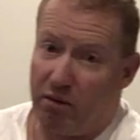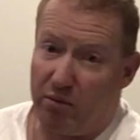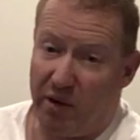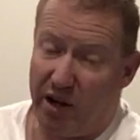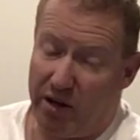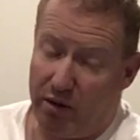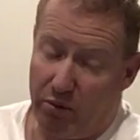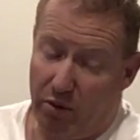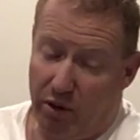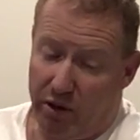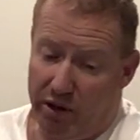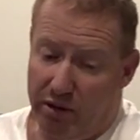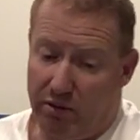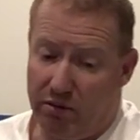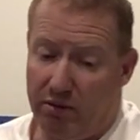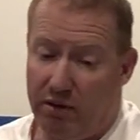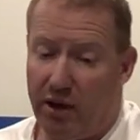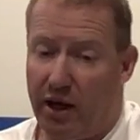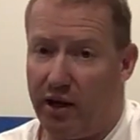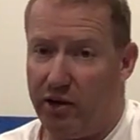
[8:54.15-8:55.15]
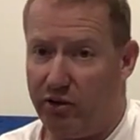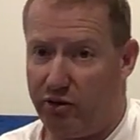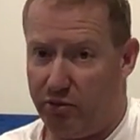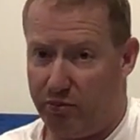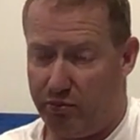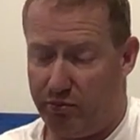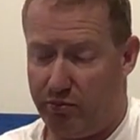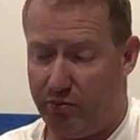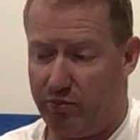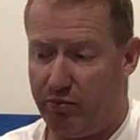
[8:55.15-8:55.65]
A mate of mine has
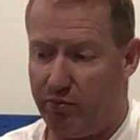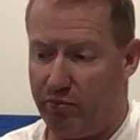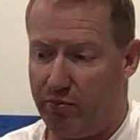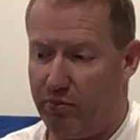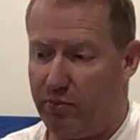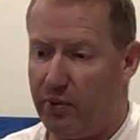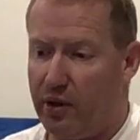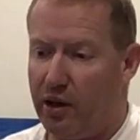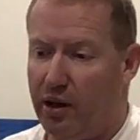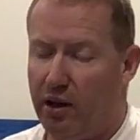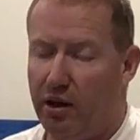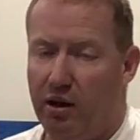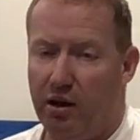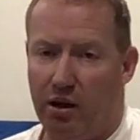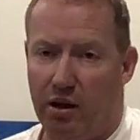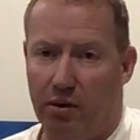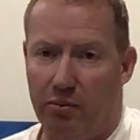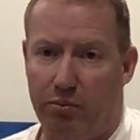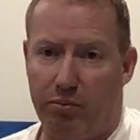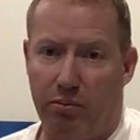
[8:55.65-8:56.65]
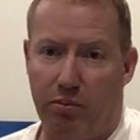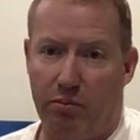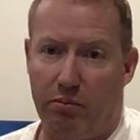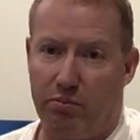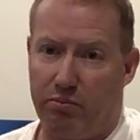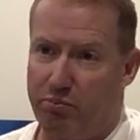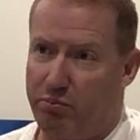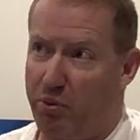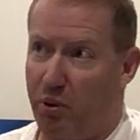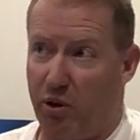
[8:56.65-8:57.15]

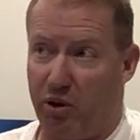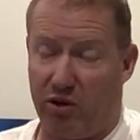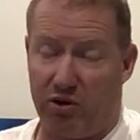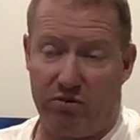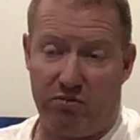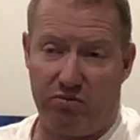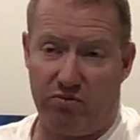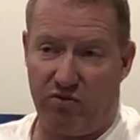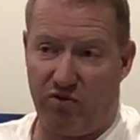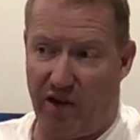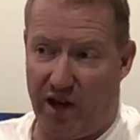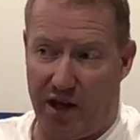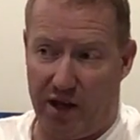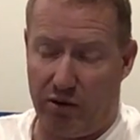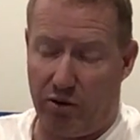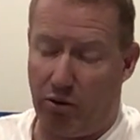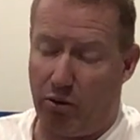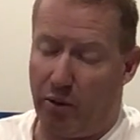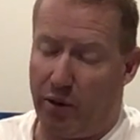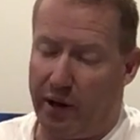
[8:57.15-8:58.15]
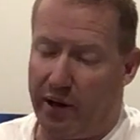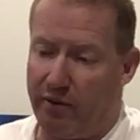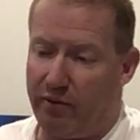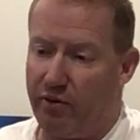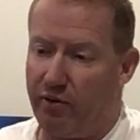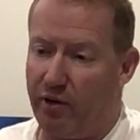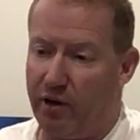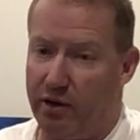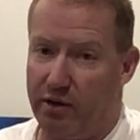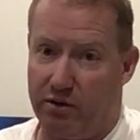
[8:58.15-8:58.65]
a burger van or
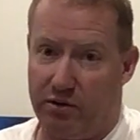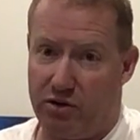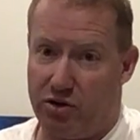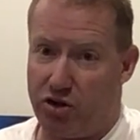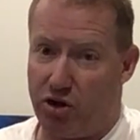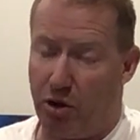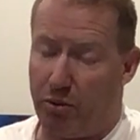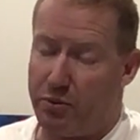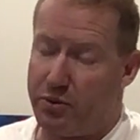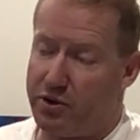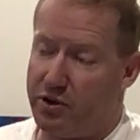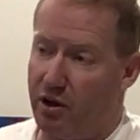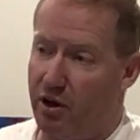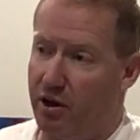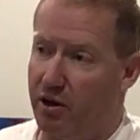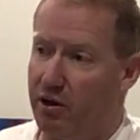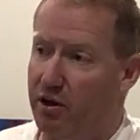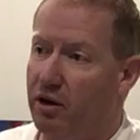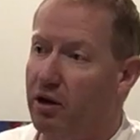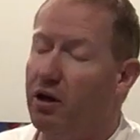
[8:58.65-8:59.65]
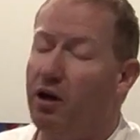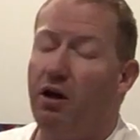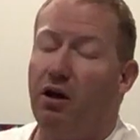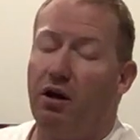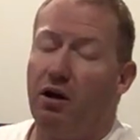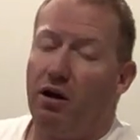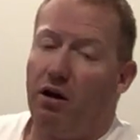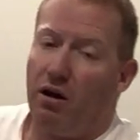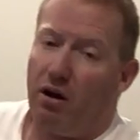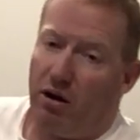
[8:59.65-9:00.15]
whatever and shop, so
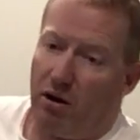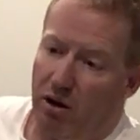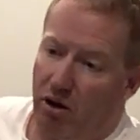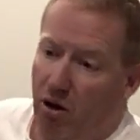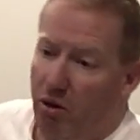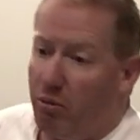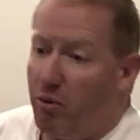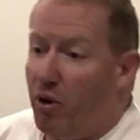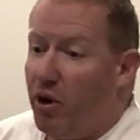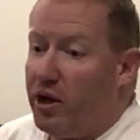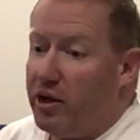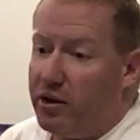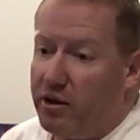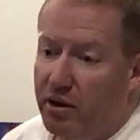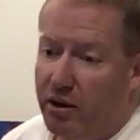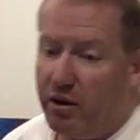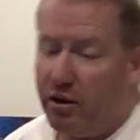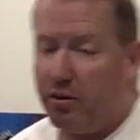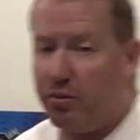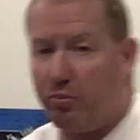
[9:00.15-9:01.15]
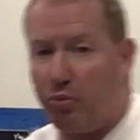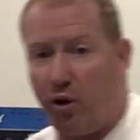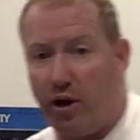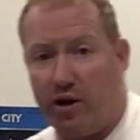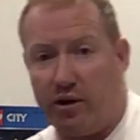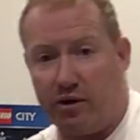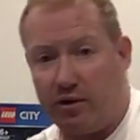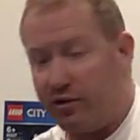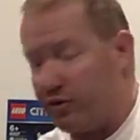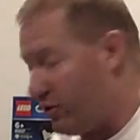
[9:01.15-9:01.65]
I might brand it